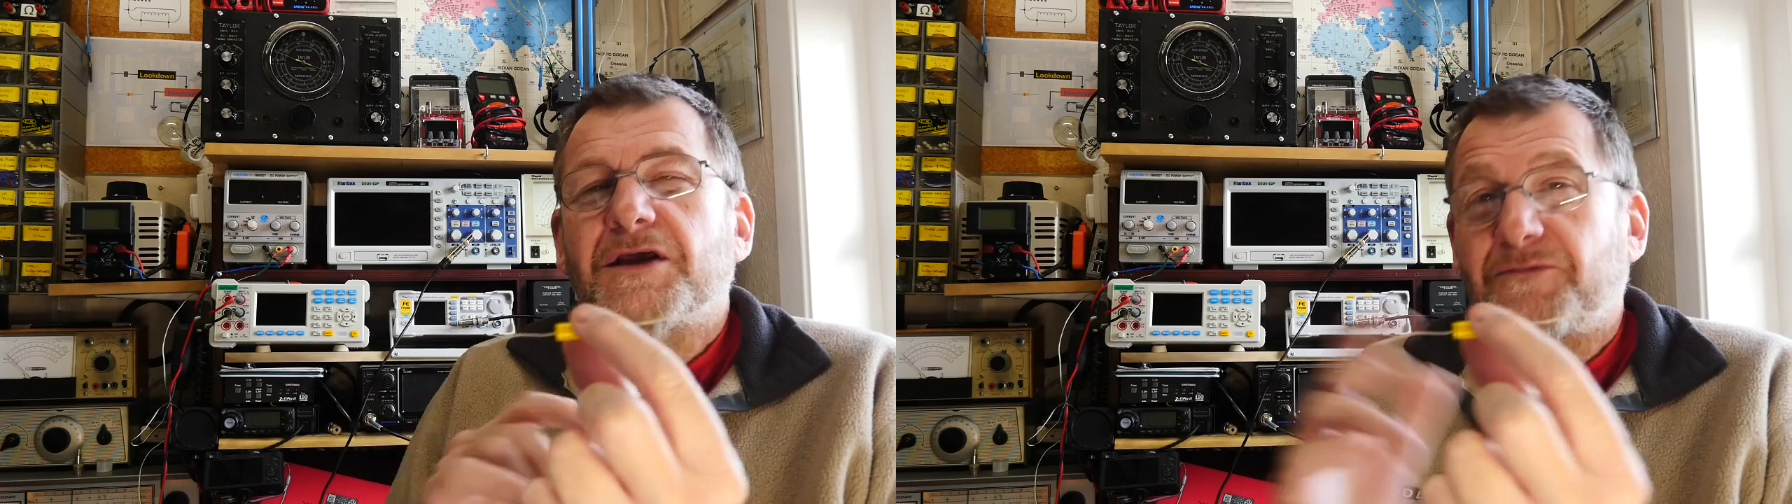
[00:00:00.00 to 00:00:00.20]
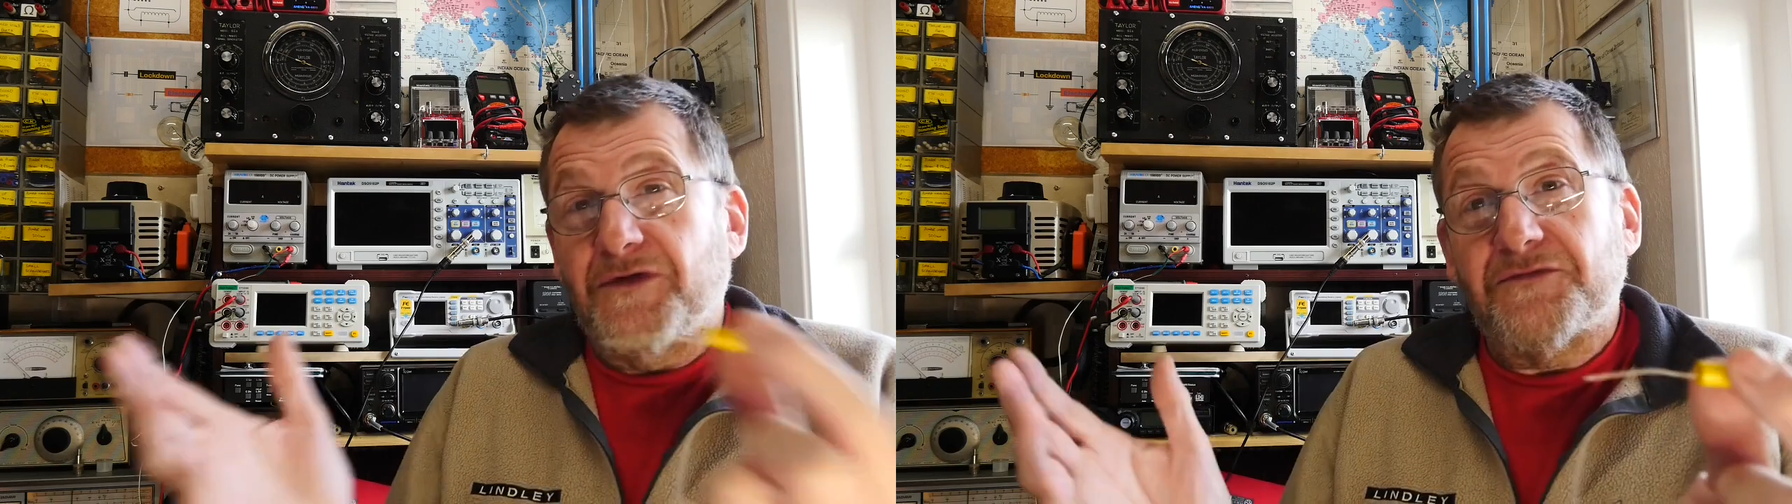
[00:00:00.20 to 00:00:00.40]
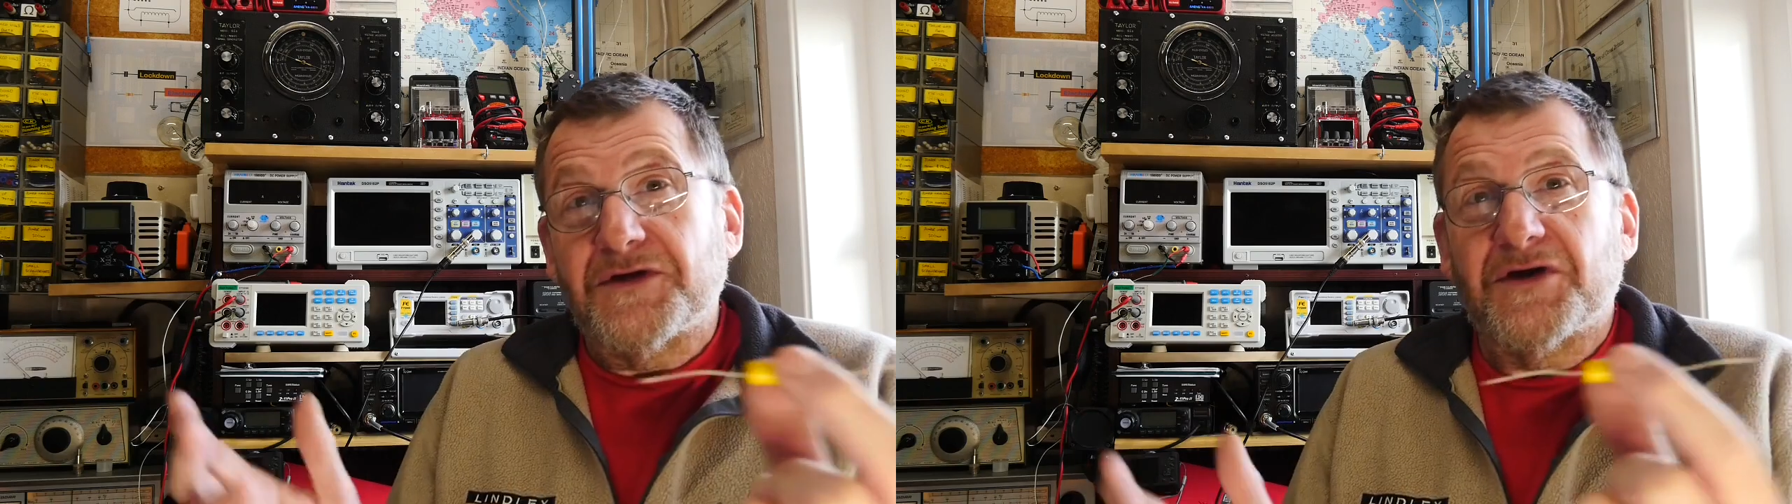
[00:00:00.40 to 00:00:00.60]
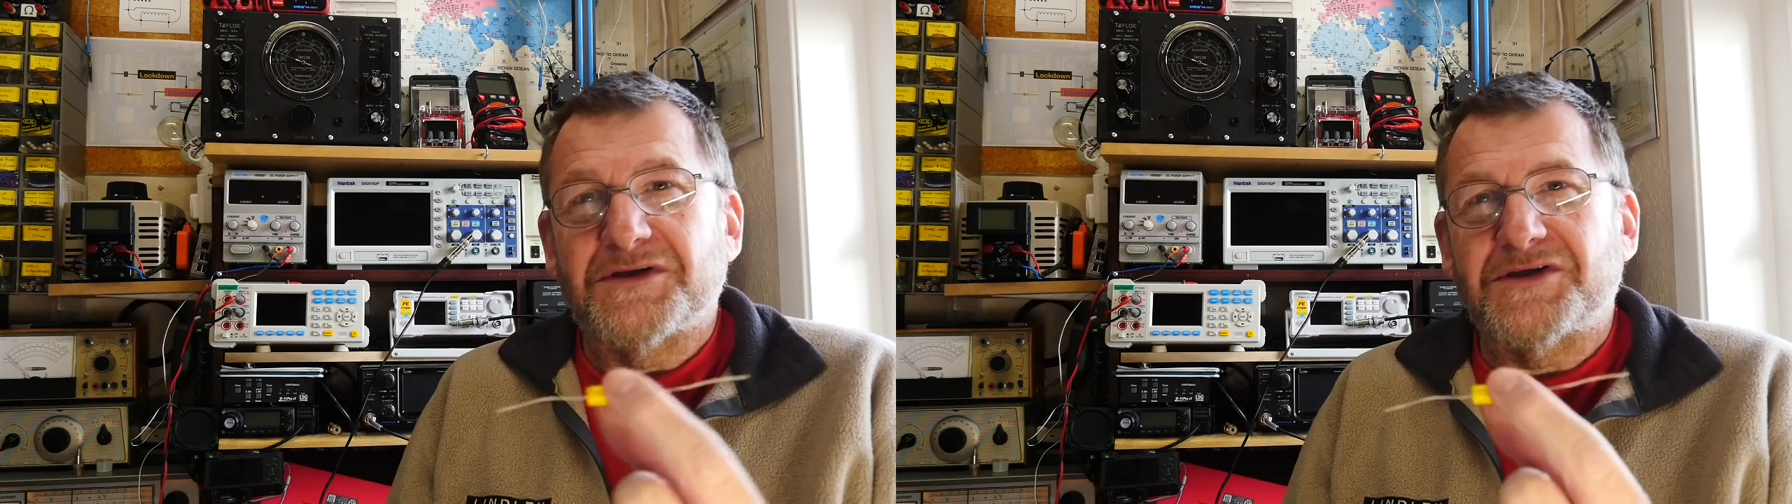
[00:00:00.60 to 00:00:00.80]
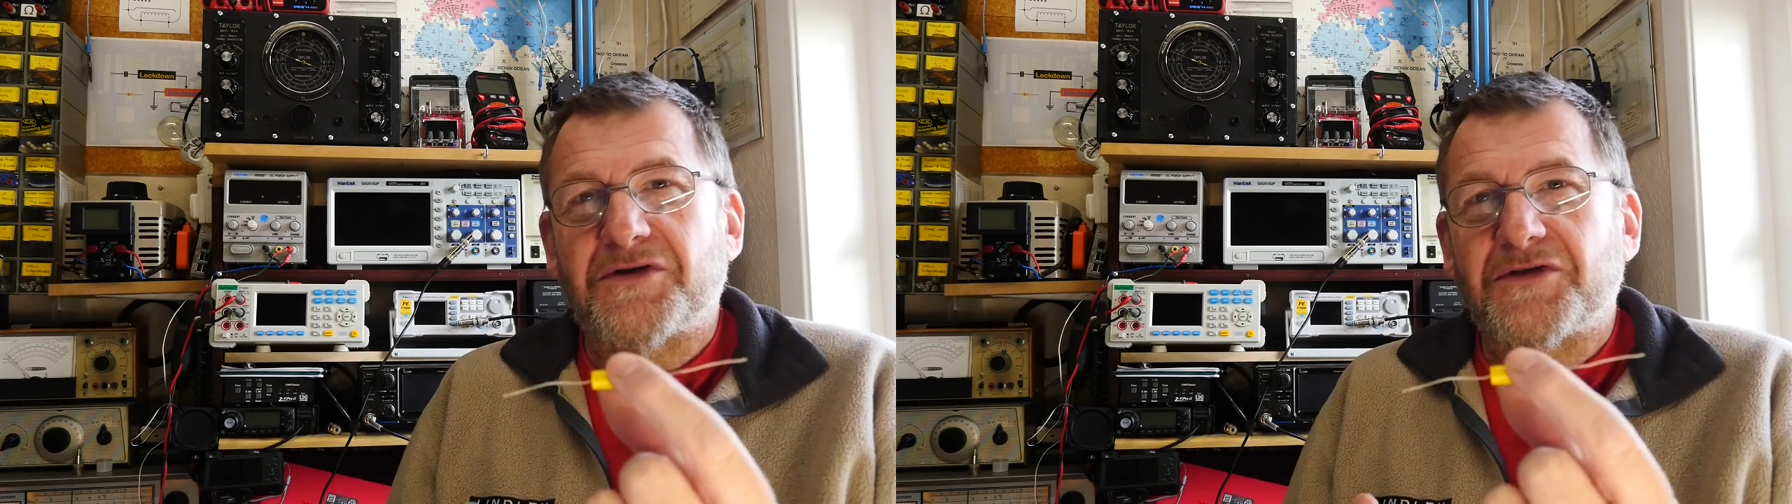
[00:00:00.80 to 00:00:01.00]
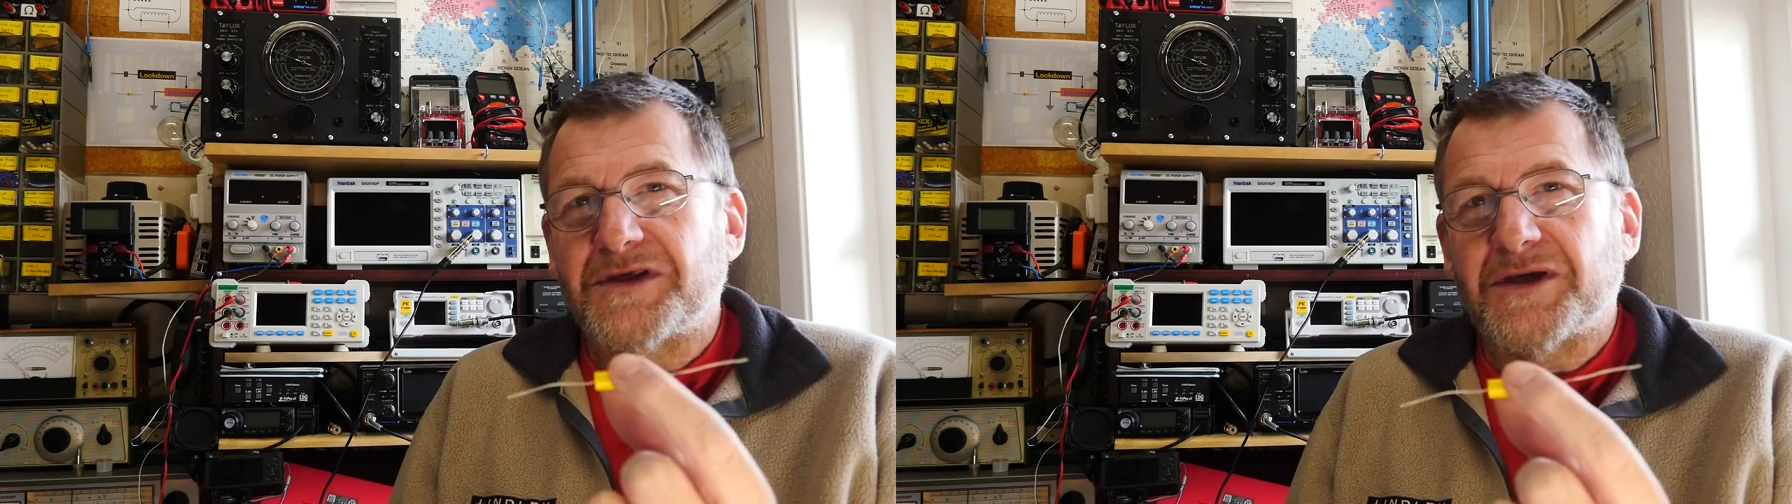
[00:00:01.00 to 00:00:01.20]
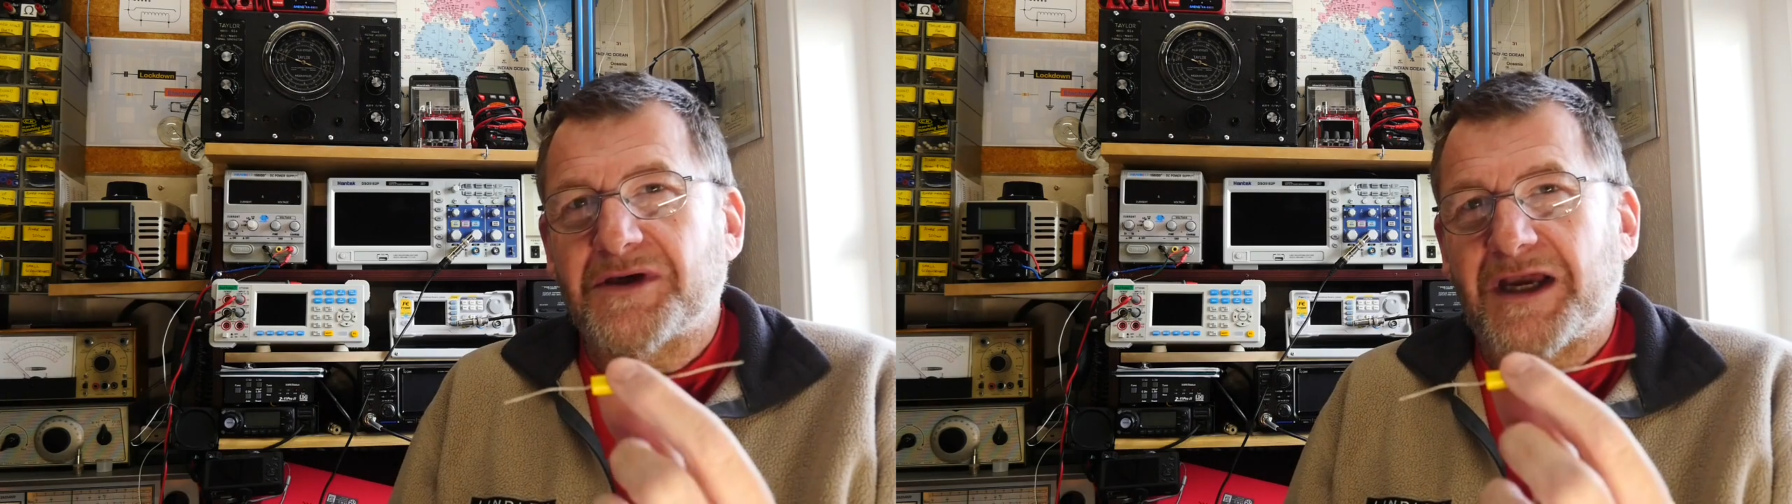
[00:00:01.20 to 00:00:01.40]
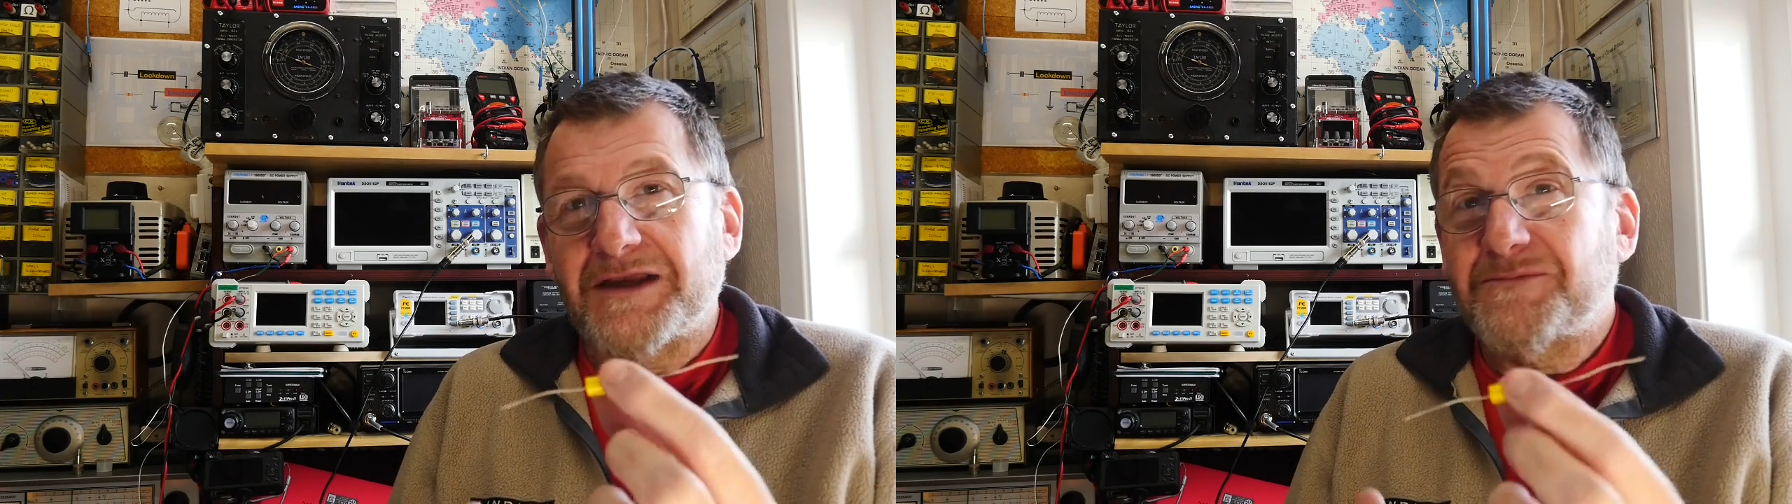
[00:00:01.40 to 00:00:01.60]
50 hertz here in the
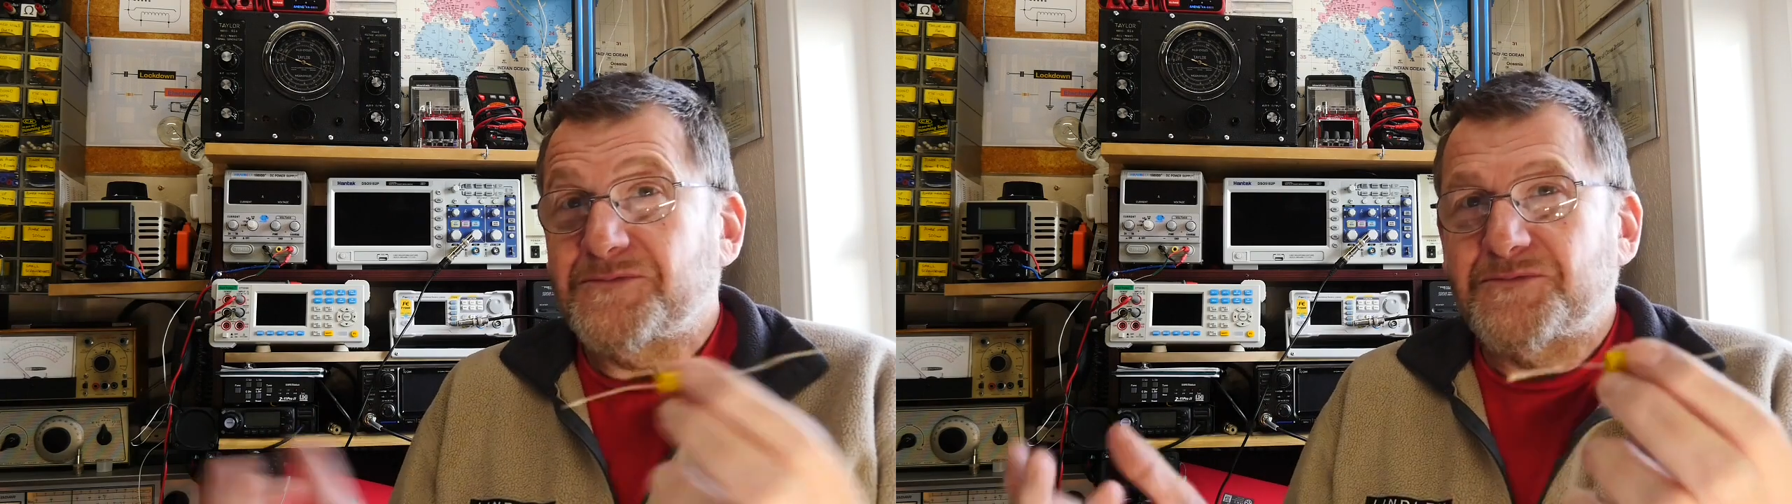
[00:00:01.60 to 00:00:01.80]
UK,